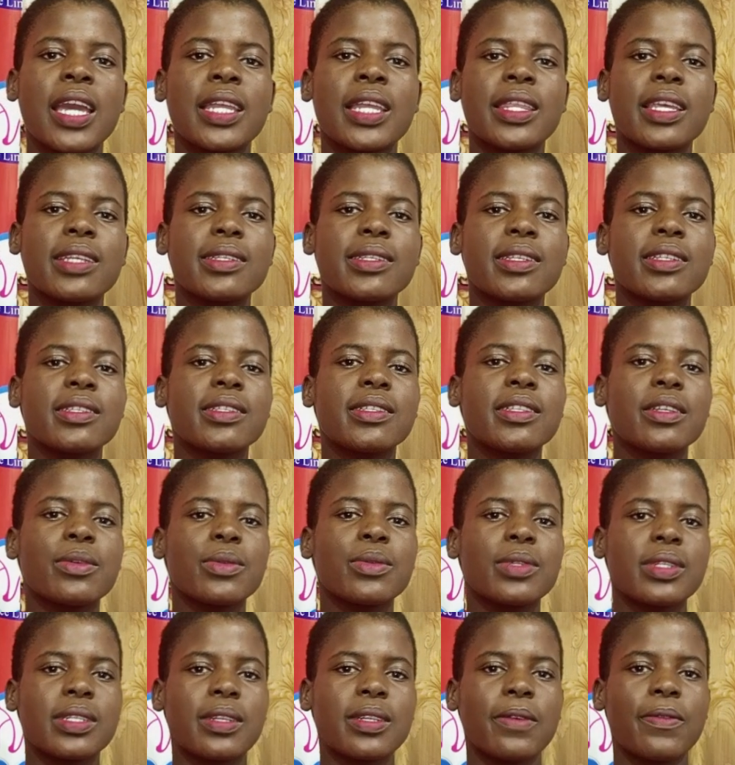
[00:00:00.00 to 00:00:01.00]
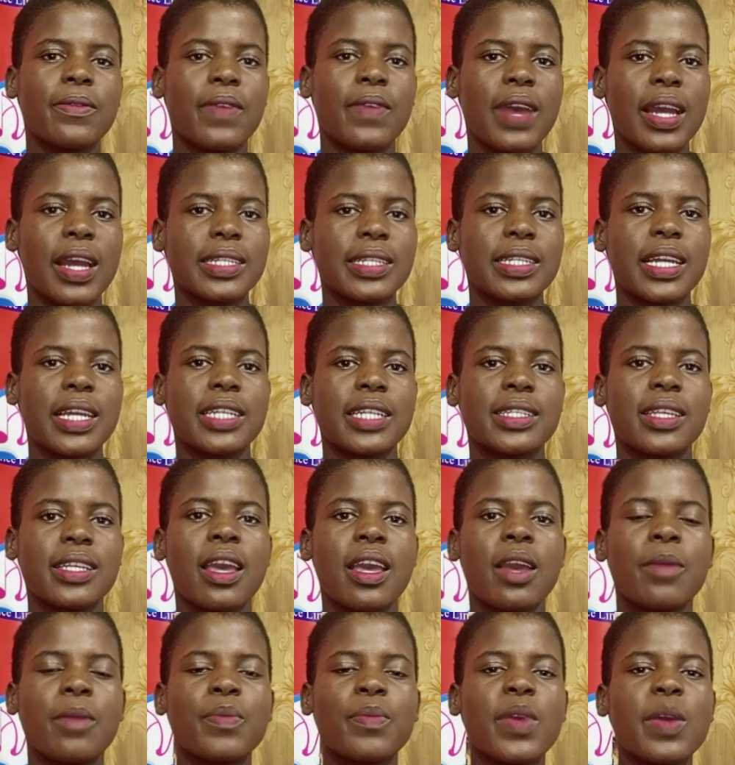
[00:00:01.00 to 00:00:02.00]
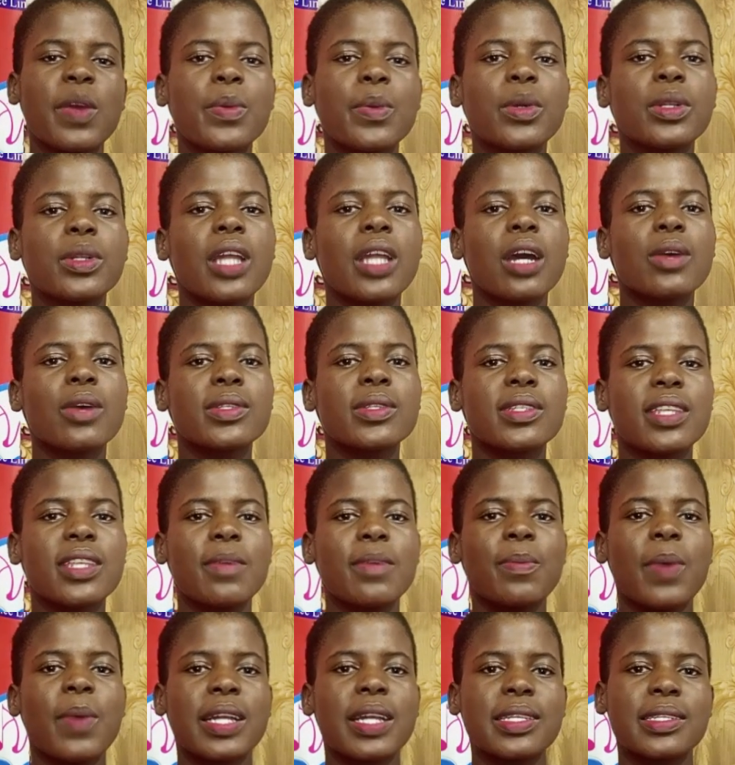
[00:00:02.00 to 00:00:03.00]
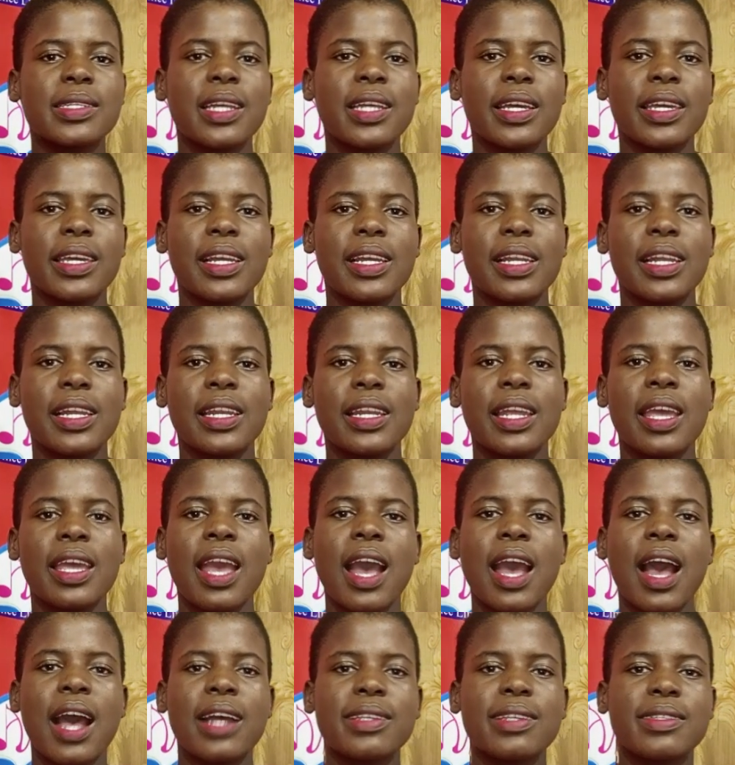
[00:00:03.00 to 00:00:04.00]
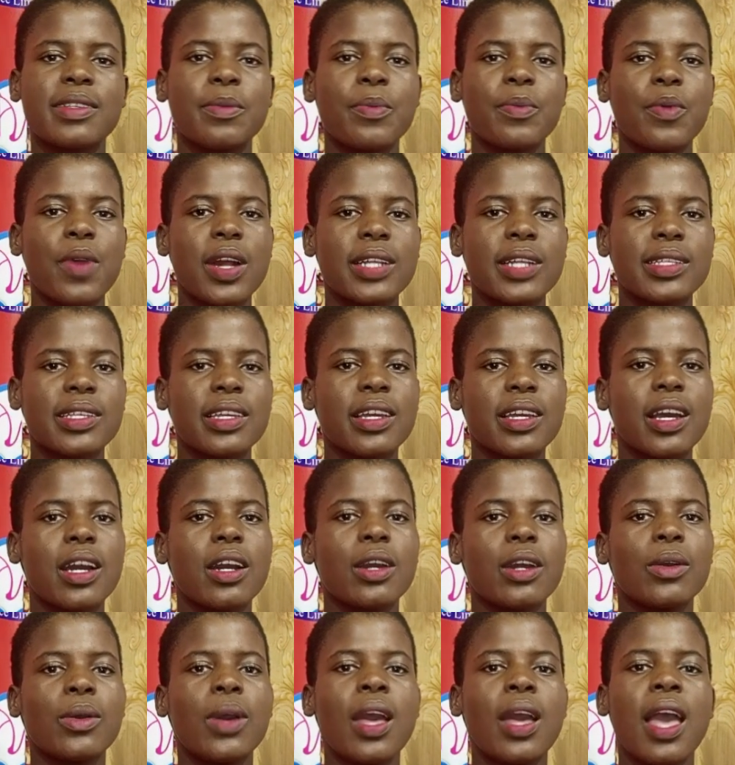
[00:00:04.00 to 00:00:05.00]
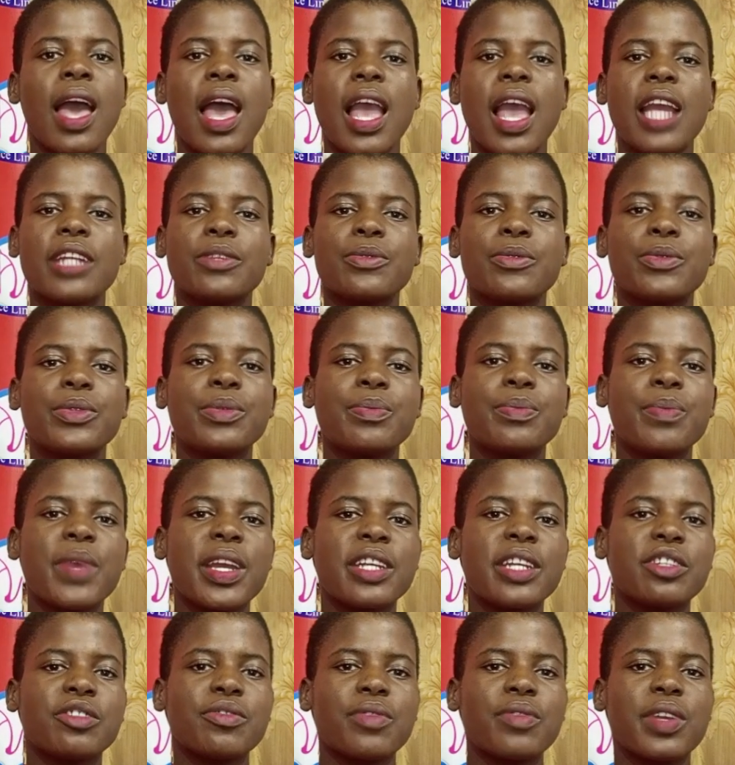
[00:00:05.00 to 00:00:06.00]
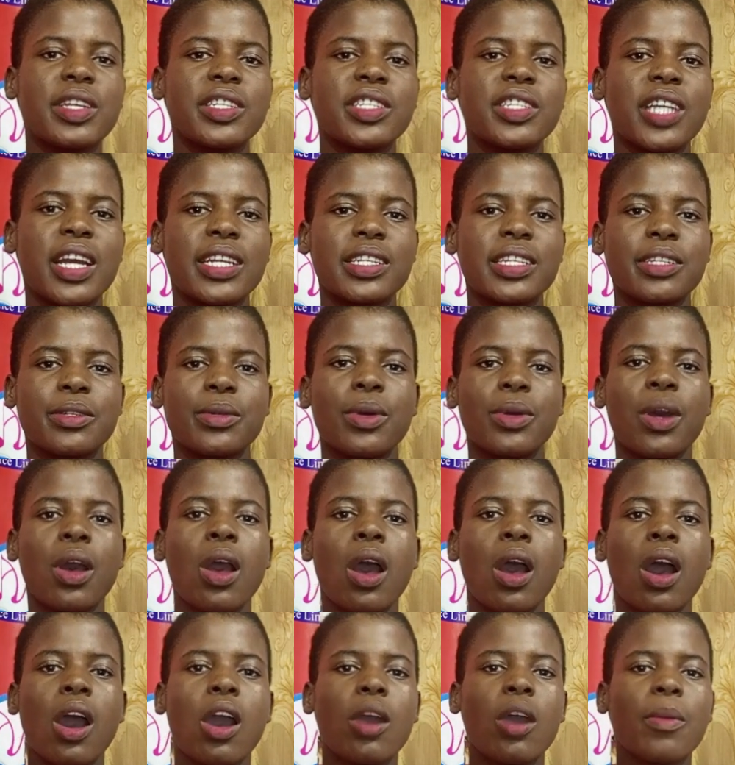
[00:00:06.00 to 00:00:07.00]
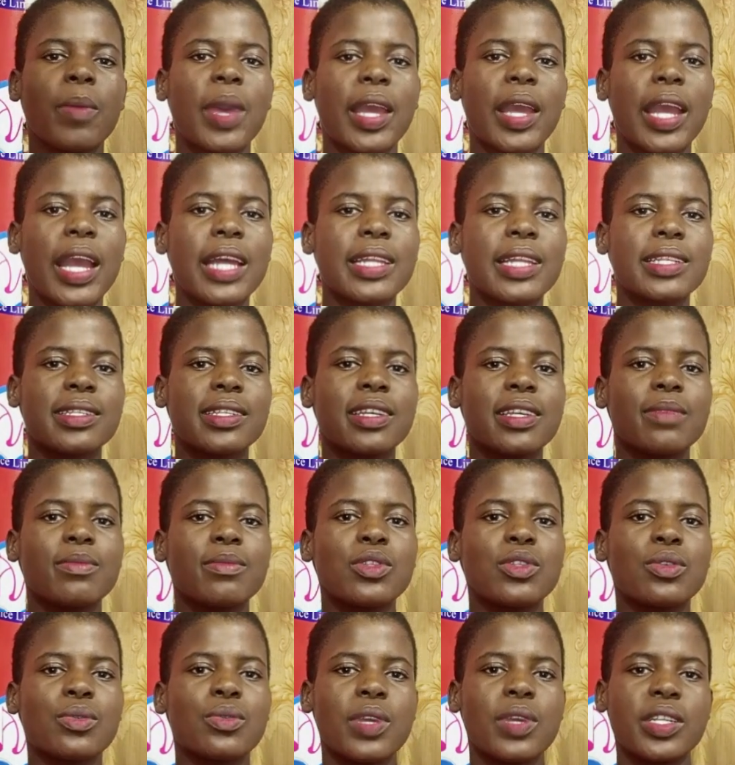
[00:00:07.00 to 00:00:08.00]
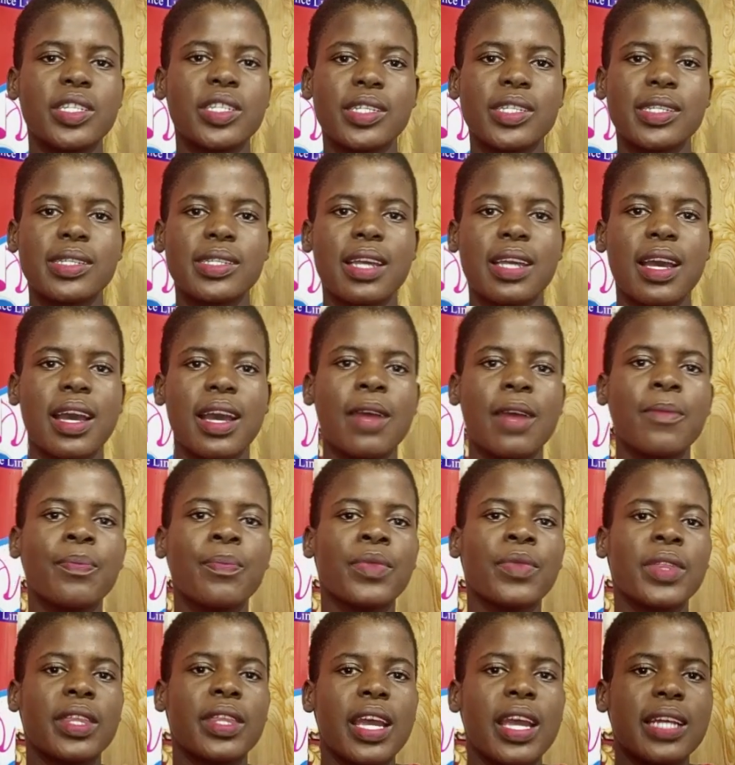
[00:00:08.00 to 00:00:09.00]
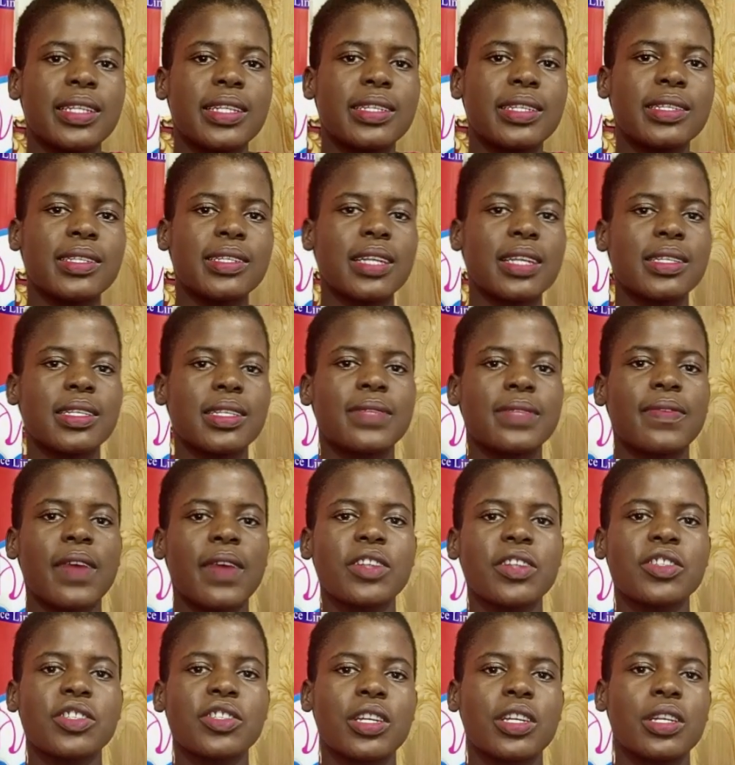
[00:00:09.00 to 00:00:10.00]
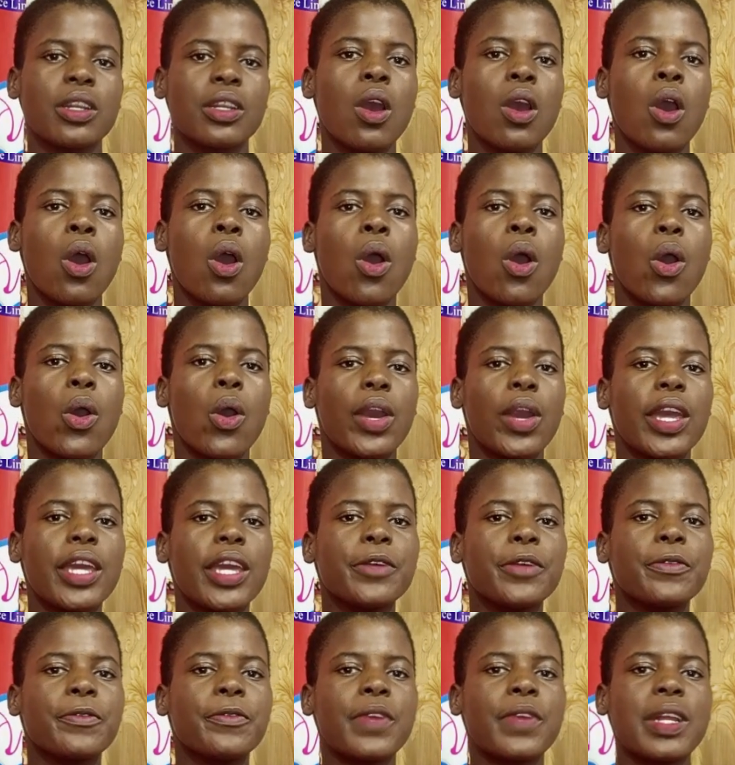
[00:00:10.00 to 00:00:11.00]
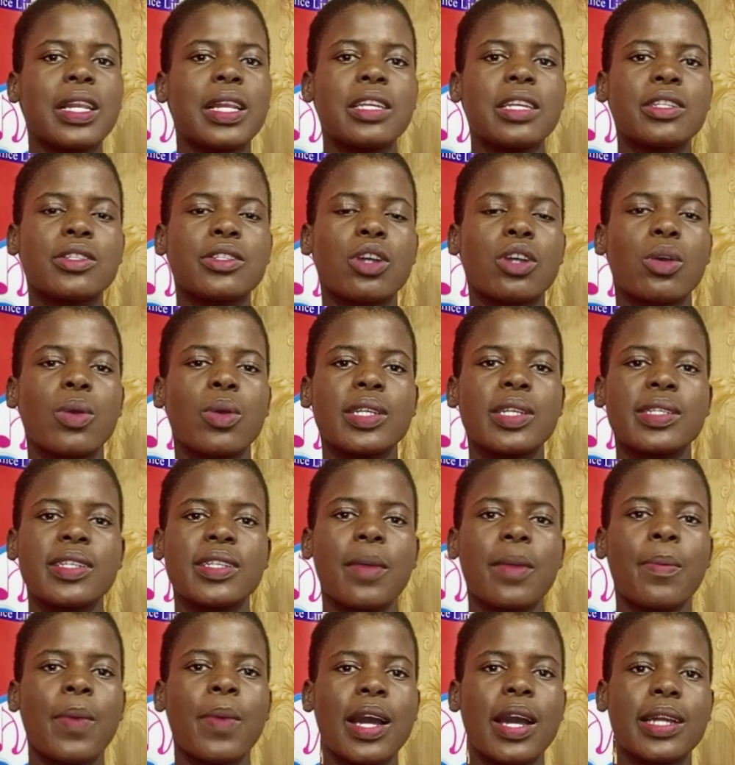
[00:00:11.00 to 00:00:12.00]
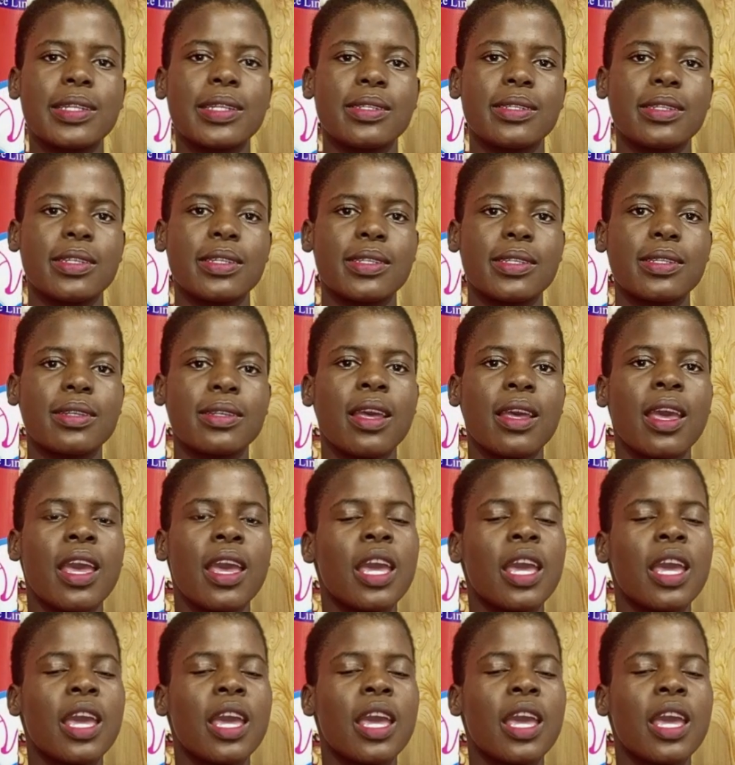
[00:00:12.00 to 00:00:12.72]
This is due to the fact that people now see partner killing as the practical and rudimentary channel or mechanism to register their dissatisfaction or ill feeling towards their partners.